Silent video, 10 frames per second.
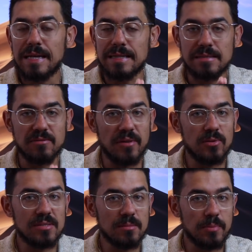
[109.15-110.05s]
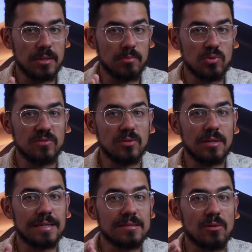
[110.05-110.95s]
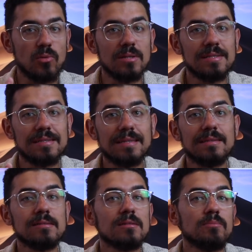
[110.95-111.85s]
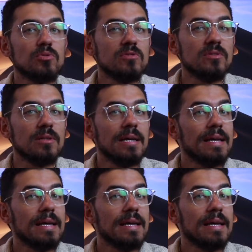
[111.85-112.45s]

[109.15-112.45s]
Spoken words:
It's a very simple approval. It's a one-sentence approval.